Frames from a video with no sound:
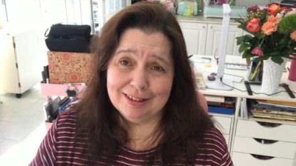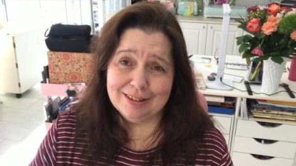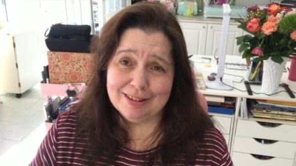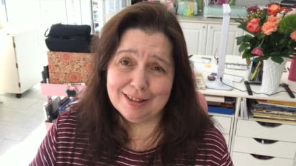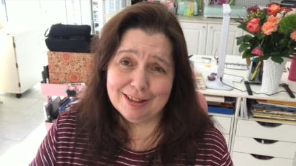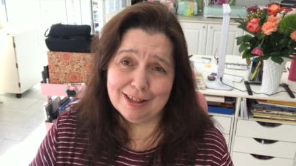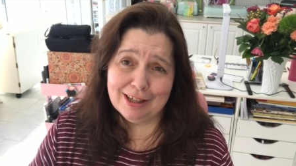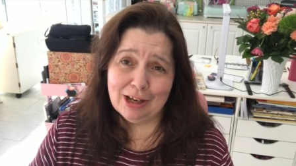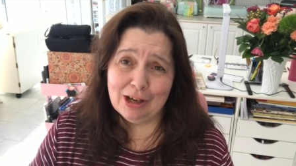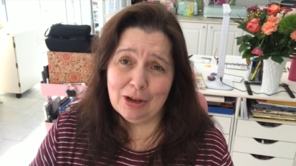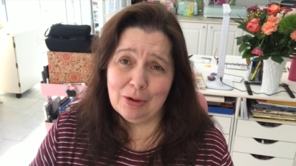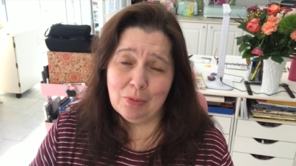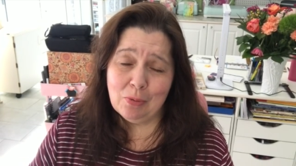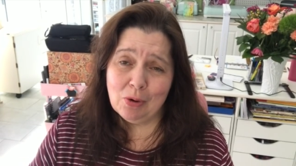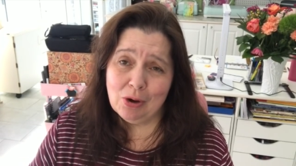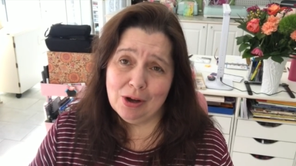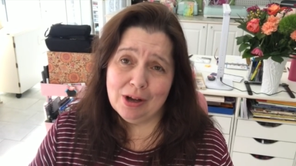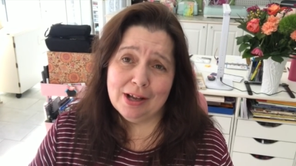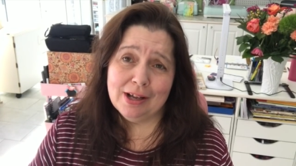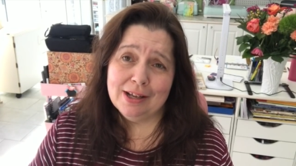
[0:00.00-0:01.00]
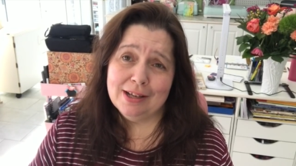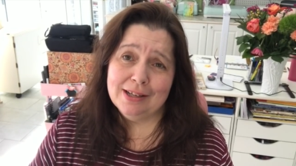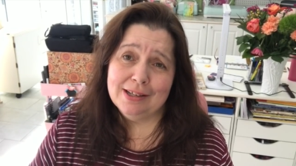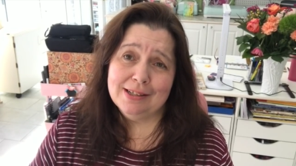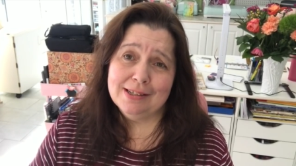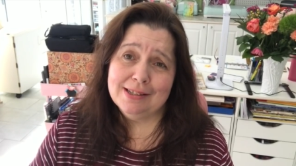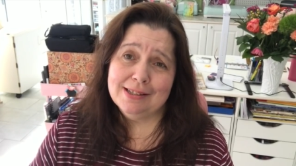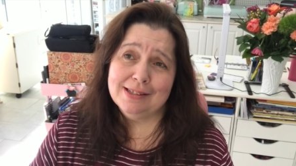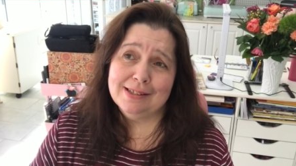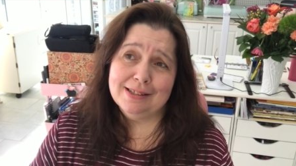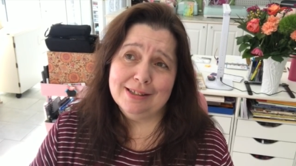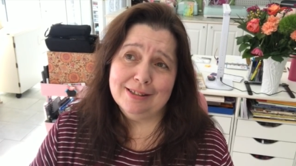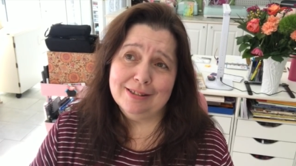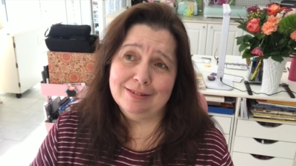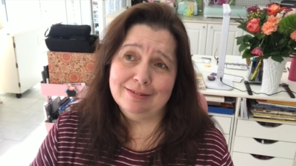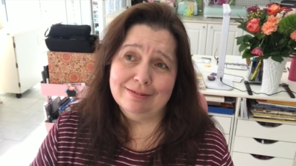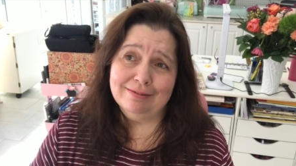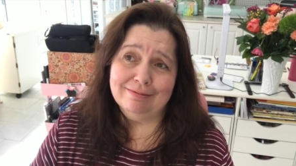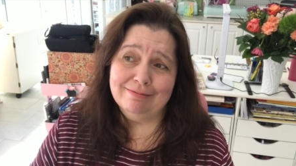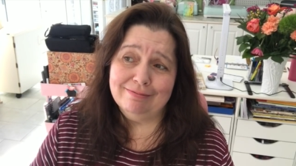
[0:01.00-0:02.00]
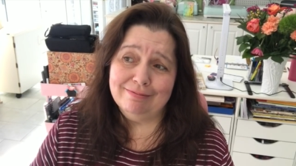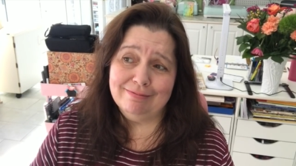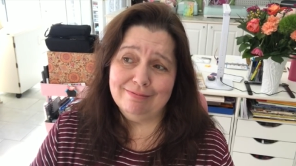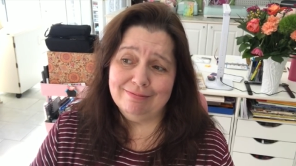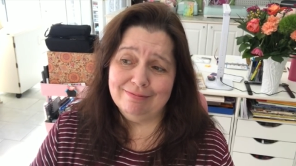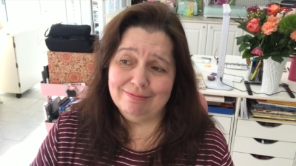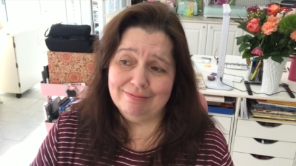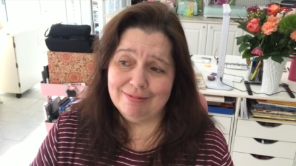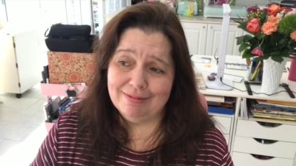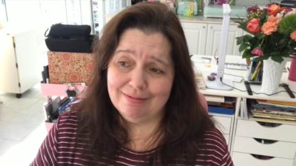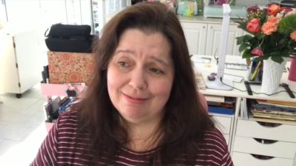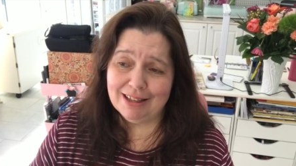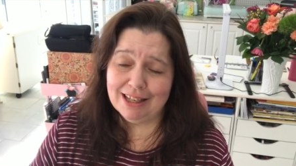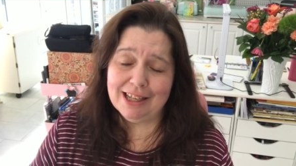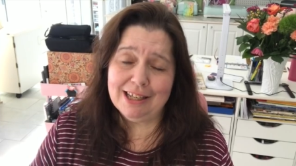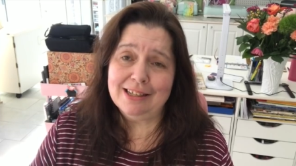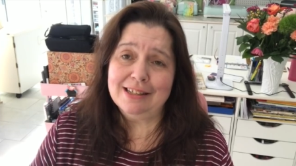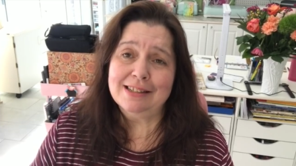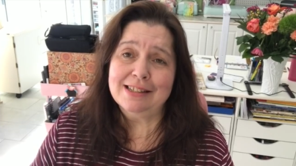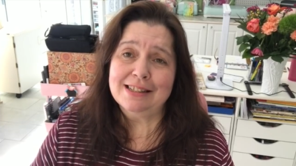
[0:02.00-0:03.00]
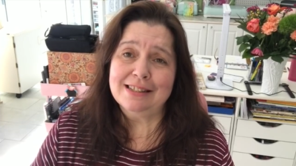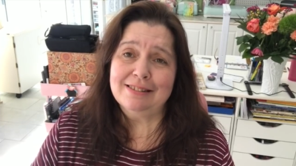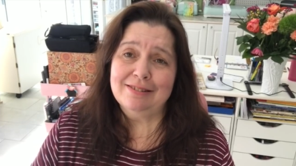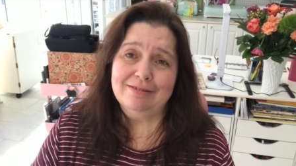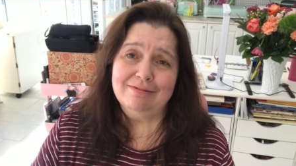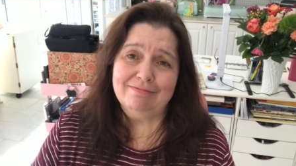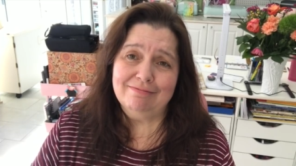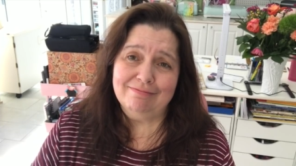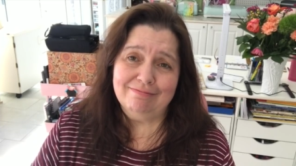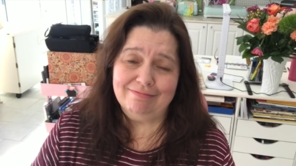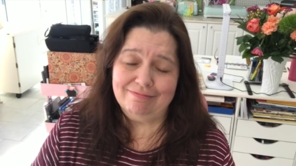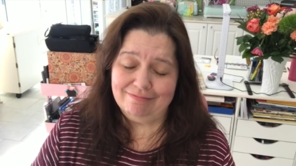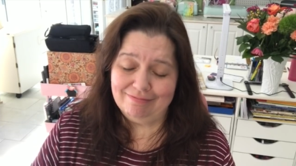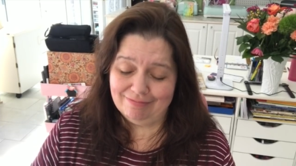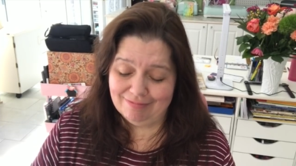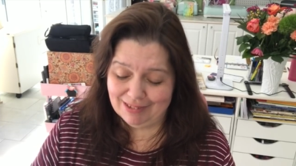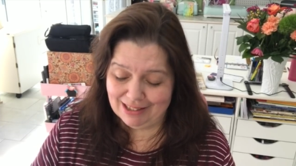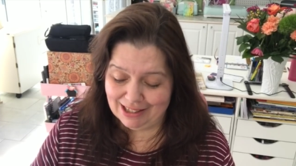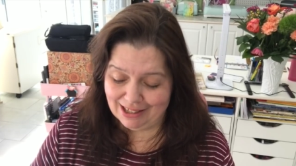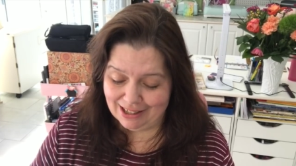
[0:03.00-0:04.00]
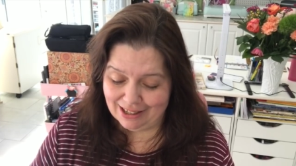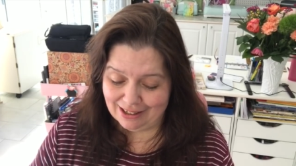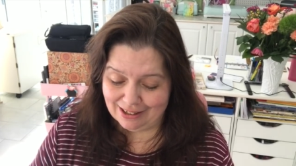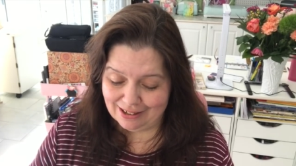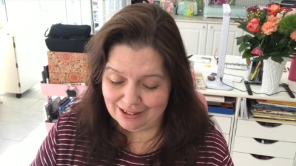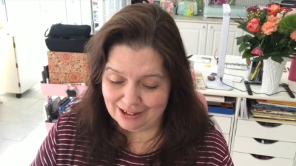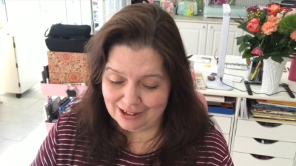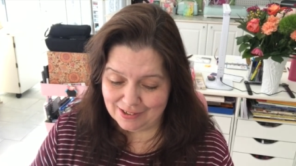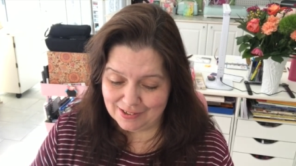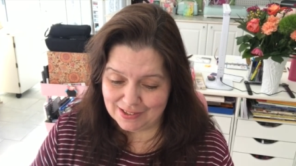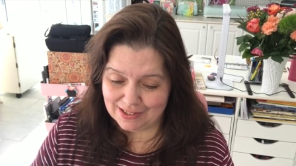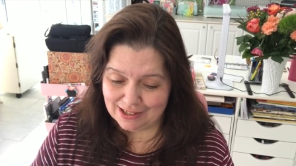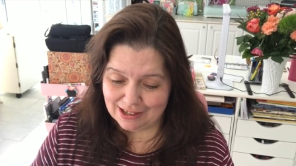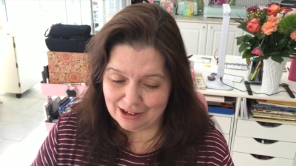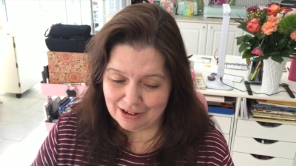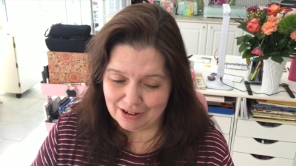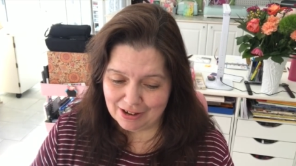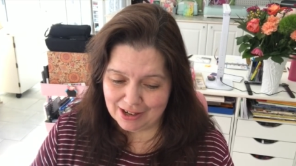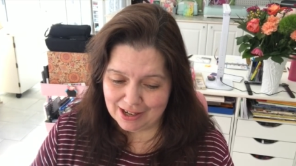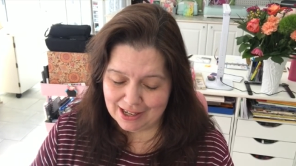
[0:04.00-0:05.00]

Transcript: DIYs and things on there.